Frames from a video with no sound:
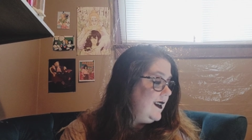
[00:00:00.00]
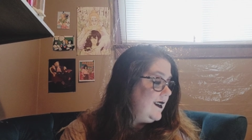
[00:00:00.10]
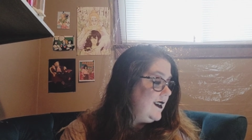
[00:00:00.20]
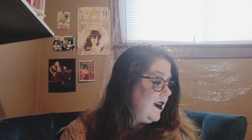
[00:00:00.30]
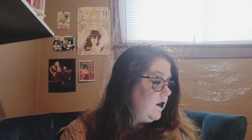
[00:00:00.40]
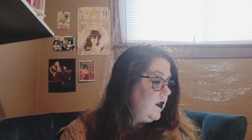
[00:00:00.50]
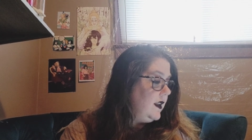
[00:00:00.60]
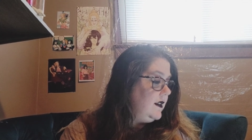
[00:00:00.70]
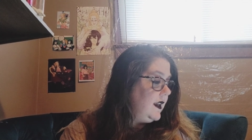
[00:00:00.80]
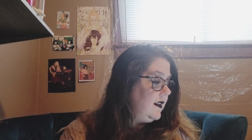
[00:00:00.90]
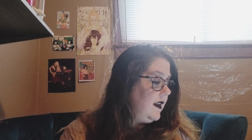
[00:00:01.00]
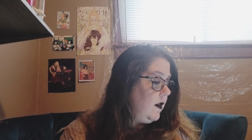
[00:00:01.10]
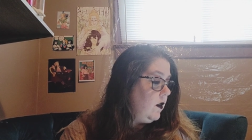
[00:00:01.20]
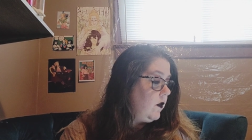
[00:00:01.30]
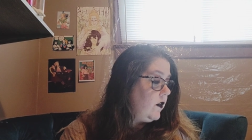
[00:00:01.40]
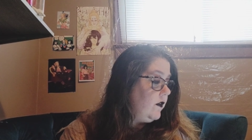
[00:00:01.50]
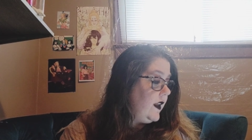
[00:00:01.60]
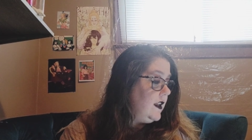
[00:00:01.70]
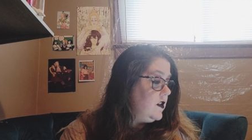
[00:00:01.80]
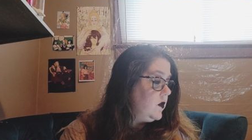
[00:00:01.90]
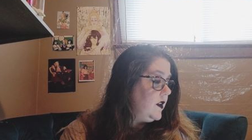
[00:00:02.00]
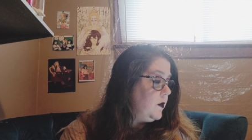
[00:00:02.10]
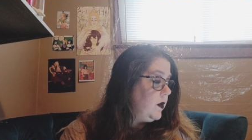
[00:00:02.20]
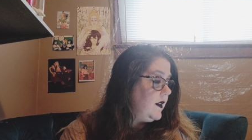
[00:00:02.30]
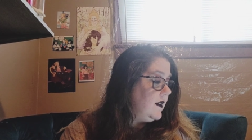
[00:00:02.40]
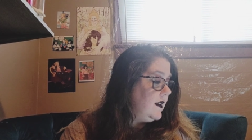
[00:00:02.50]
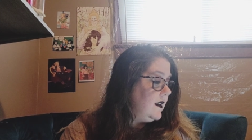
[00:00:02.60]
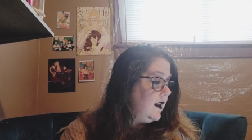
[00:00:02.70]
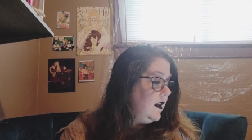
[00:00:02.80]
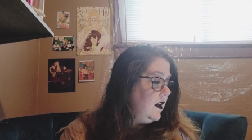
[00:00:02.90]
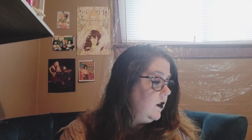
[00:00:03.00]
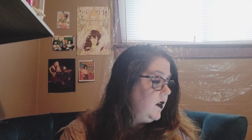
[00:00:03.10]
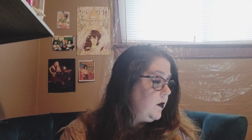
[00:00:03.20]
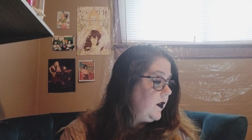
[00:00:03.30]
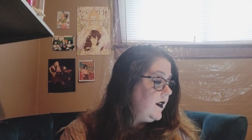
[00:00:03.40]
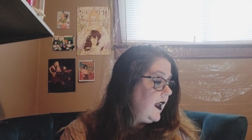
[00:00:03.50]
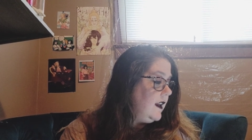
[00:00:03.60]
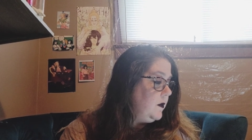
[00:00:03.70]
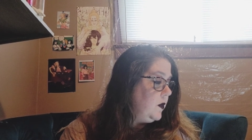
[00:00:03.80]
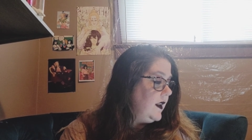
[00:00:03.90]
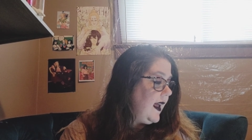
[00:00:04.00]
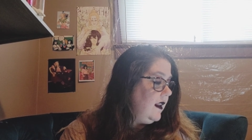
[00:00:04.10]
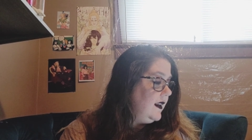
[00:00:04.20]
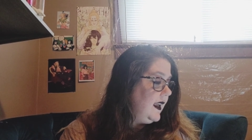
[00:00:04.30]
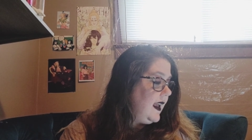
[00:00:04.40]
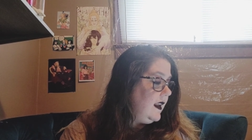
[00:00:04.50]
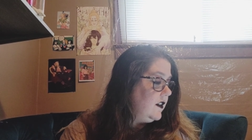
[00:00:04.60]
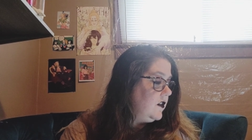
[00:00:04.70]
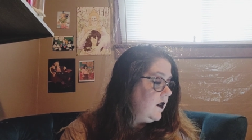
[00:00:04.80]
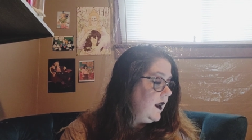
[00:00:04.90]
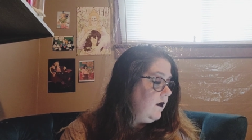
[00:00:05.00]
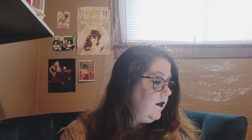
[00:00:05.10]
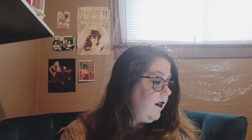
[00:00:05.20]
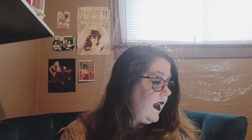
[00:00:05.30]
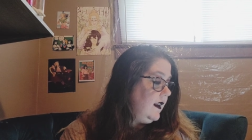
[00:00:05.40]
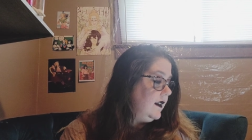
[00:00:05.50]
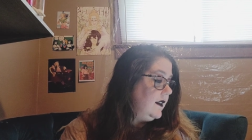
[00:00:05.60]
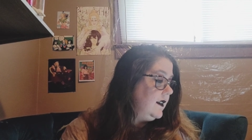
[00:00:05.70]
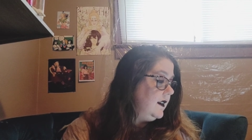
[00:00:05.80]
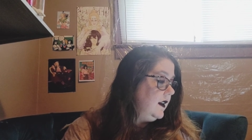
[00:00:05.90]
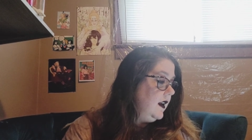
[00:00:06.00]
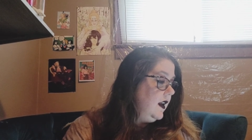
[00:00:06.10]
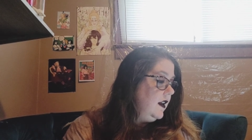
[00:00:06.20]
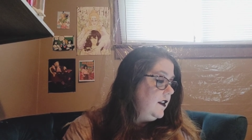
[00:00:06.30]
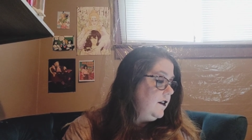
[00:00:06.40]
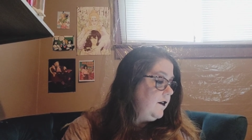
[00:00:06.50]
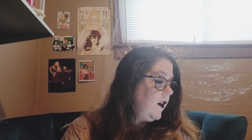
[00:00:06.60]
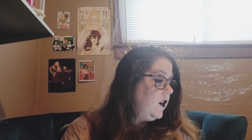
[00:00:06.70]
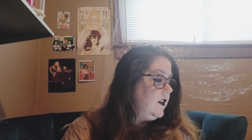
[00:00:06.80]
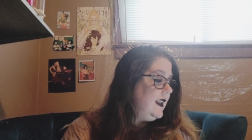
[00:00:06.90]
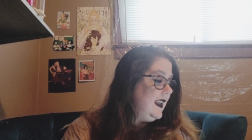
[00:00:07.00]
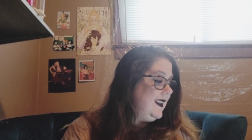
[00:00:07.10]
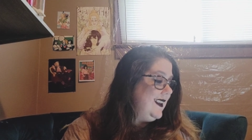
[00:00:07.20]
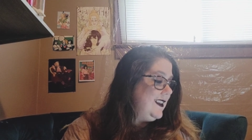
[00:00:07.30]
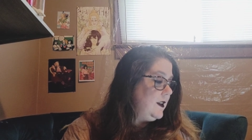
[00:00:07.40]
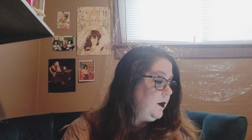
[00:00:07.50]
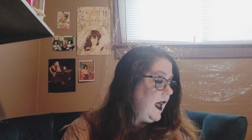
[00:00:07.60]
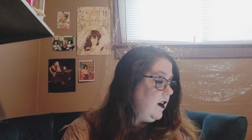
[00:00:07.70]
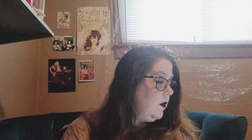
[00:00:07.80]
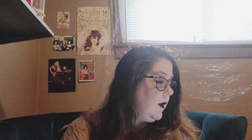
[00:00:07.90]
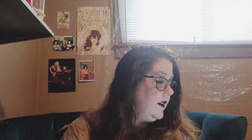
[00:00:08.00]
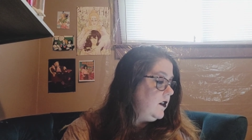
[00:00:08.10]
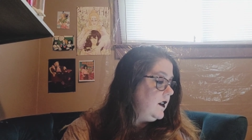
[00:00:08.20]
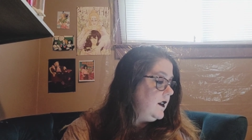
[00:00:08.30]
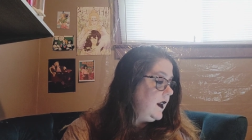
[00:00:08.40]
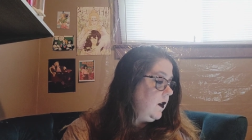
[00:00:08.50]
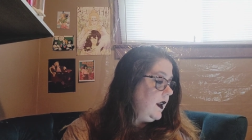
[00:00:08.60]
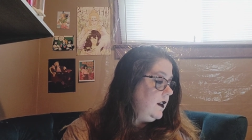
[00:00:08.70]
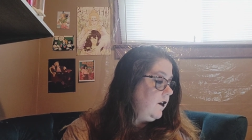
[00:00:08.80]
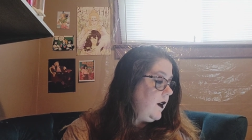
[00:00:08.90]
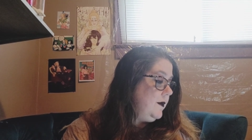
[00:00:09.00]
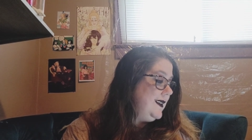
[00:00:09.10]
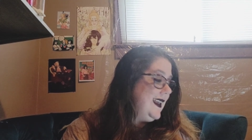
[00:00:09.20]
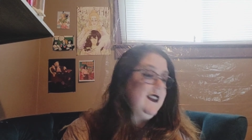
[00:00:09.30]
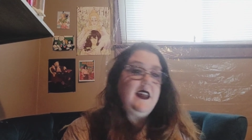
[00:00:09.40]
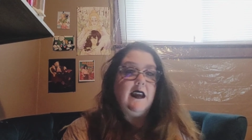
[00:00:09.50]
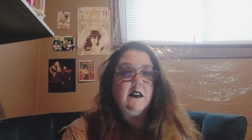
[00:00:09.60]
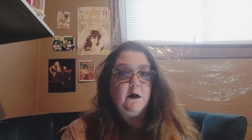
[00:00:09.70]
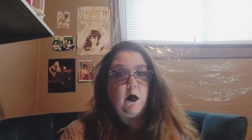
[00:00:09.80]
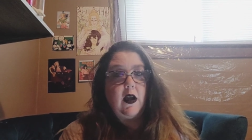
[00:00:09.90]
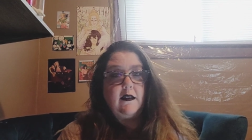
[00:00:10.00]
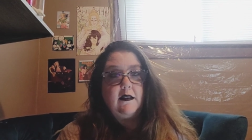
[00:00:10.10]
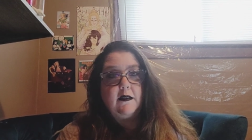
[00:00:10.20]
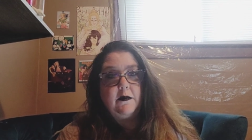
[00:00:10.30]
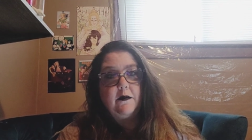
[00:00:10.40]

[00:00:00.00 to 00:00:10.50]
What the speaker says: is an unrelenting tale of revenge with precise brutality and extreme violence. The first in the splatter western series from Death Heads Press.